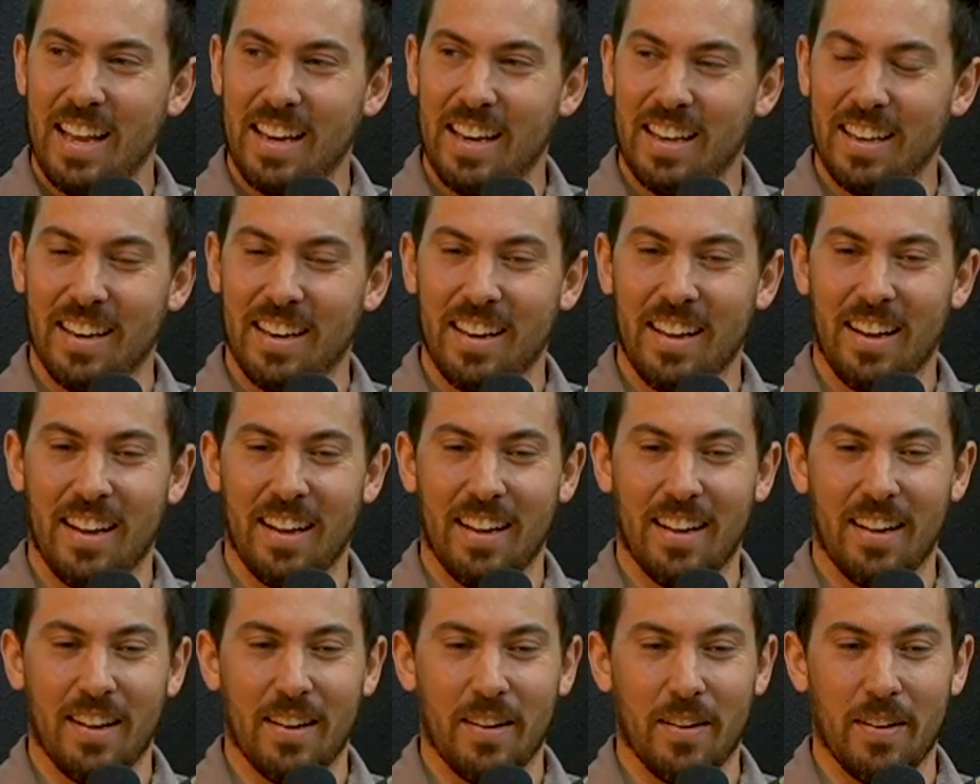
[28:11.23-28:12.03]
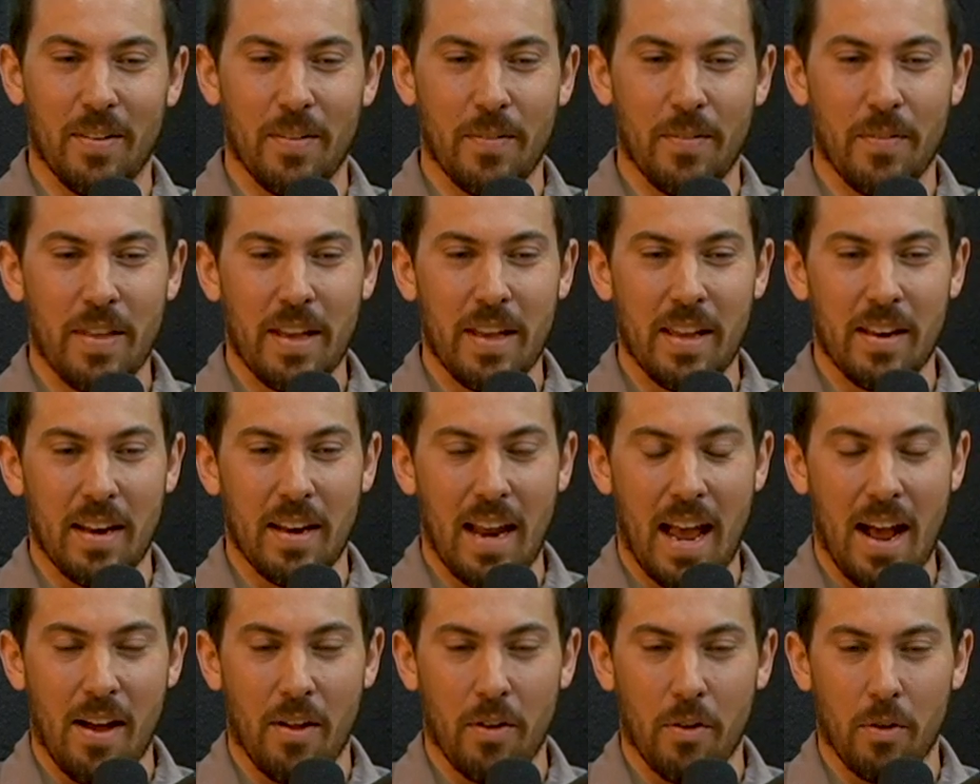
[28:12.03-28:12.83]

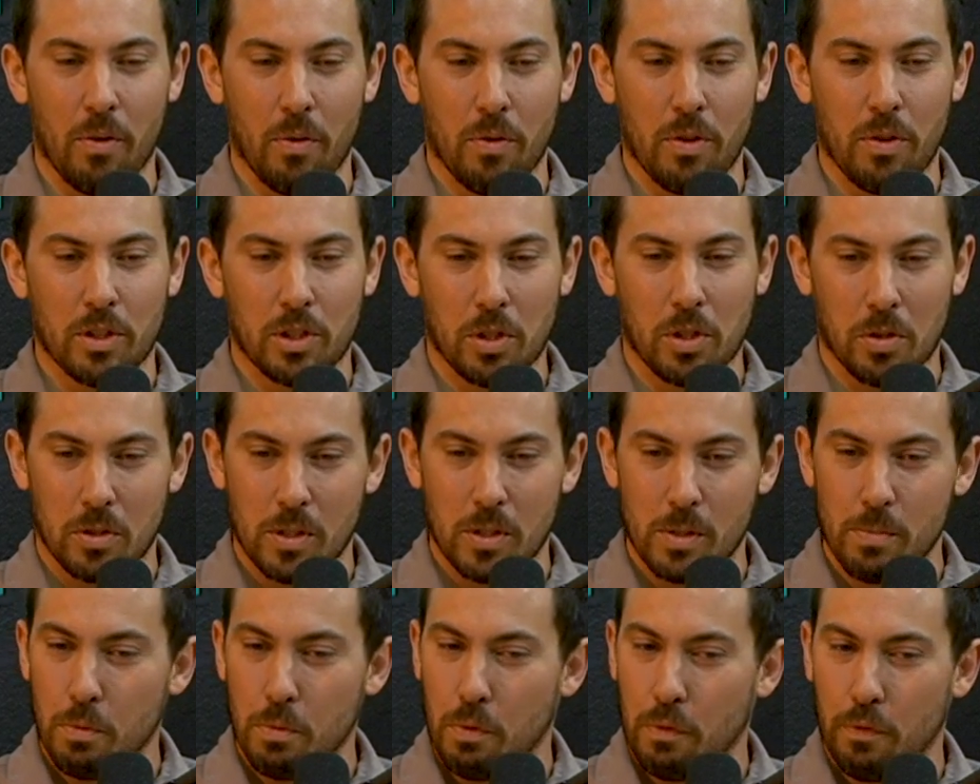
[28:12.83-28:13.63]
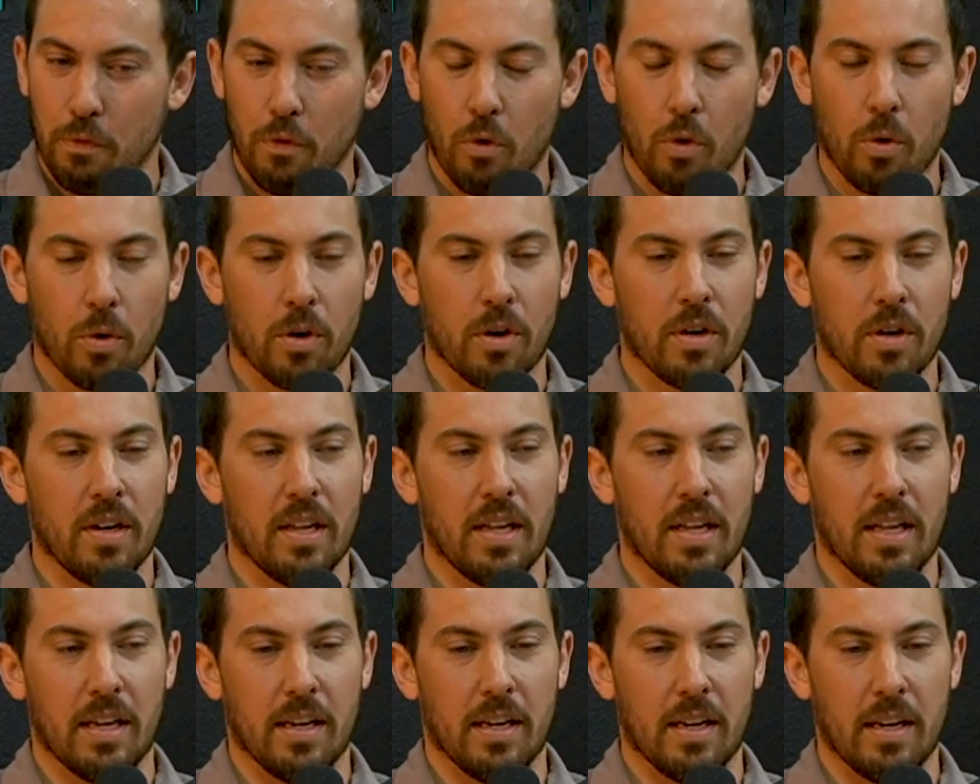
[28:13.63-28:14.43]
how the church is moving forward
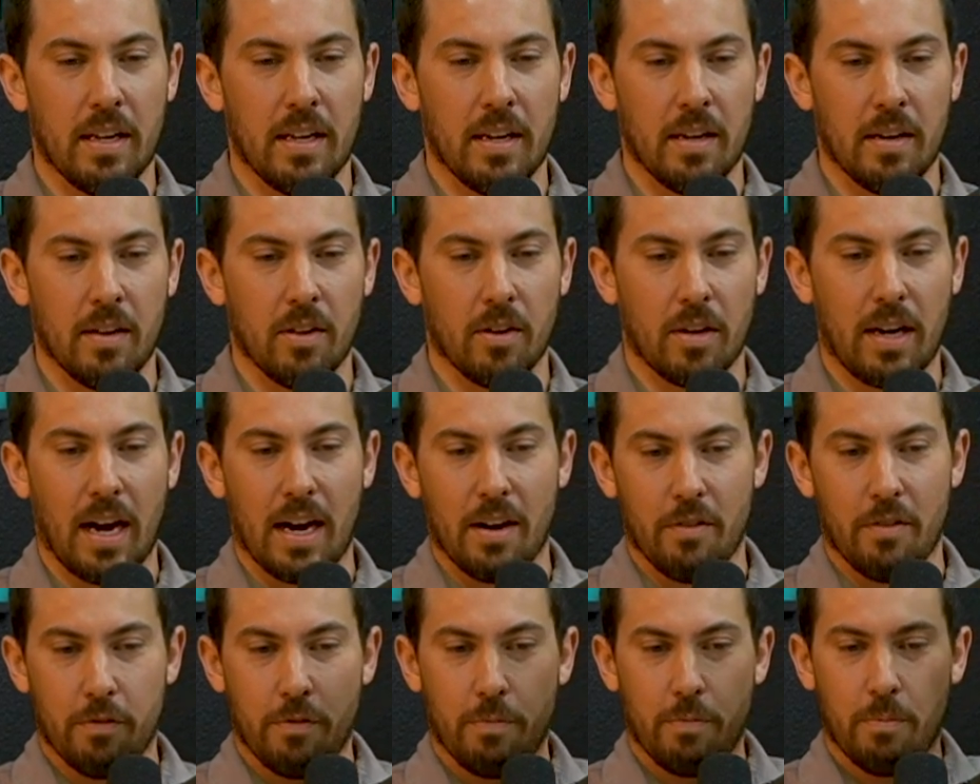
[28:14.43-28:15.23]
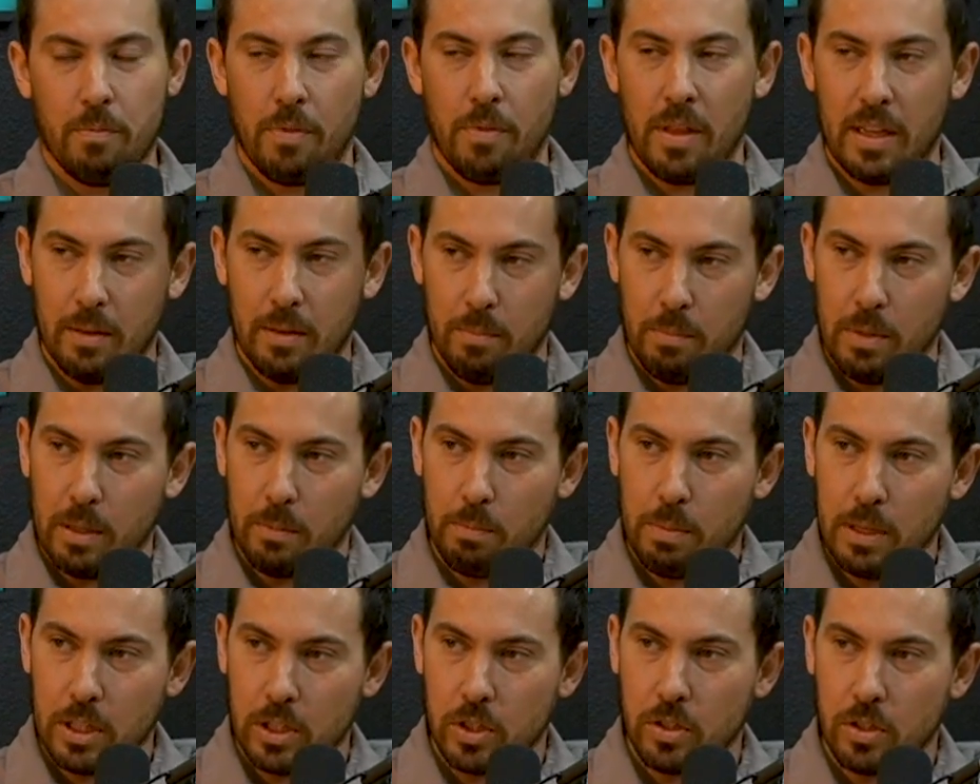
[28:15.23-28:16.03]
and they're kind of thinking
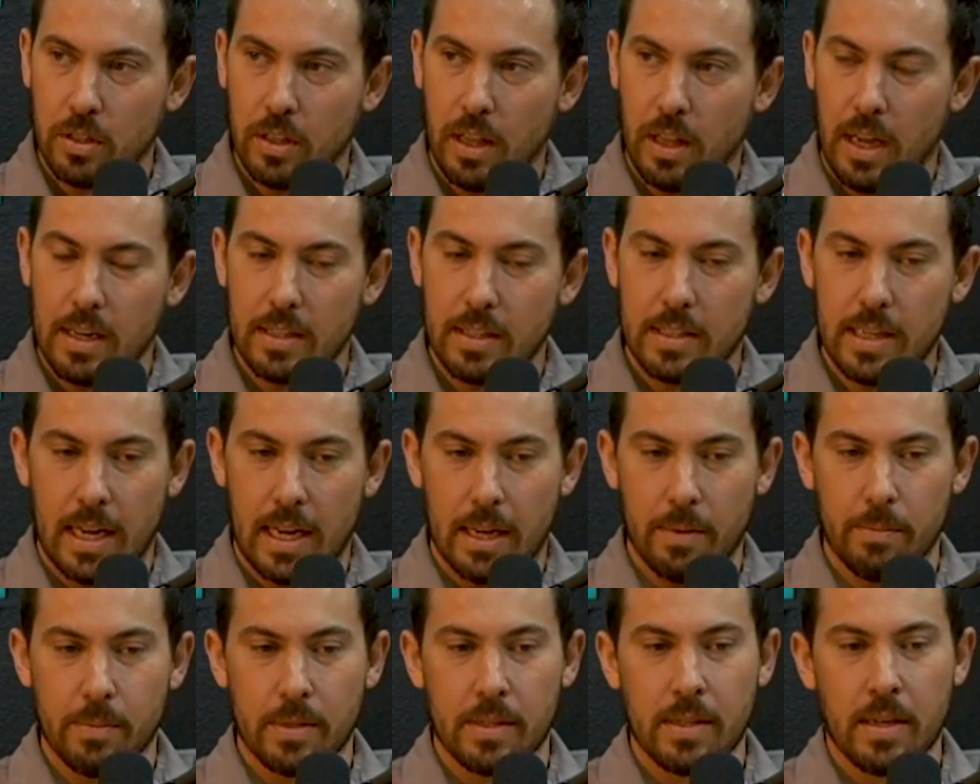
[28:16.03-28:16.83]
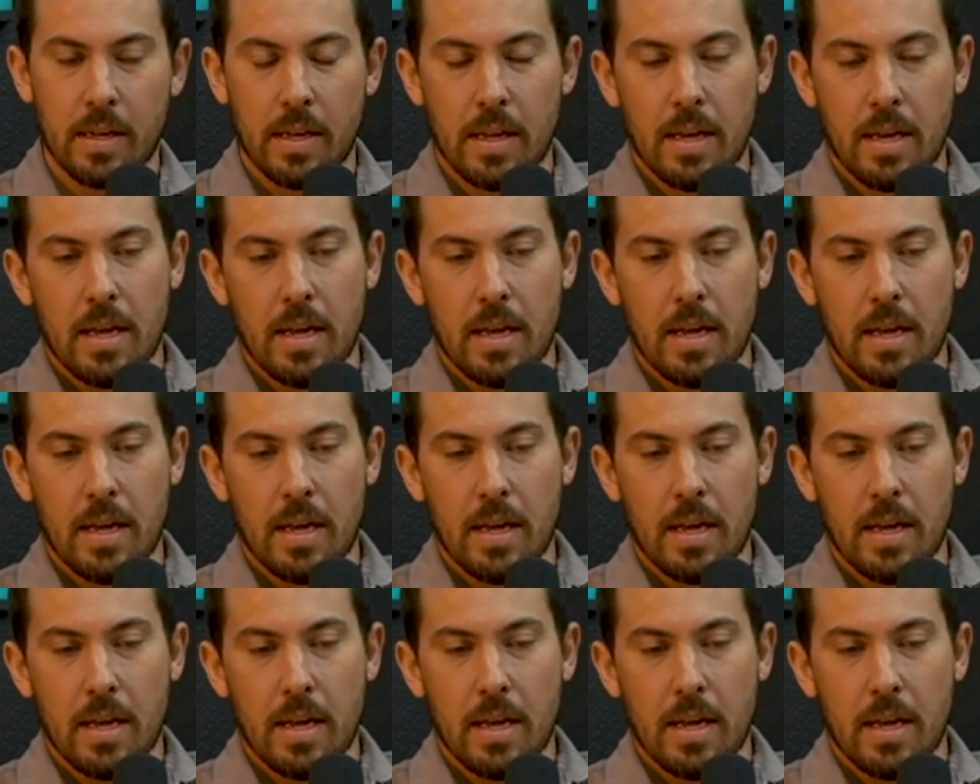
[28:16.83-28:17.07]
big picture a lot of times.